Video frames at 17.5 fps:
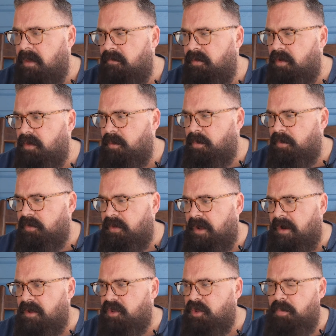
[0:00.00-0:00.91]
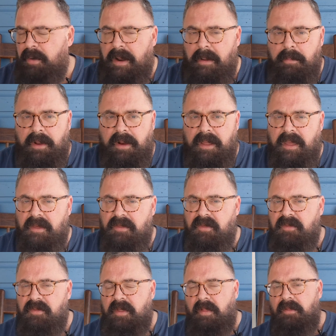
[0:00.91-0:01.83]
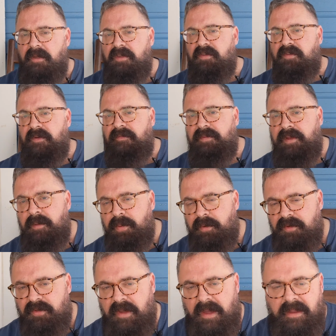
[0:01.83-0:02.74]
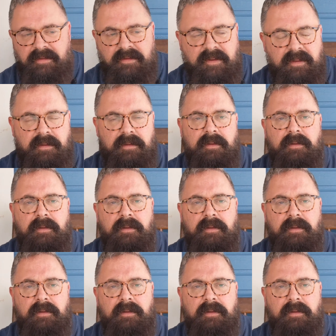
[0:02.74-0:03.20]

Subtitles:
give you the percentage, but I'm going to guess it's at least 15%.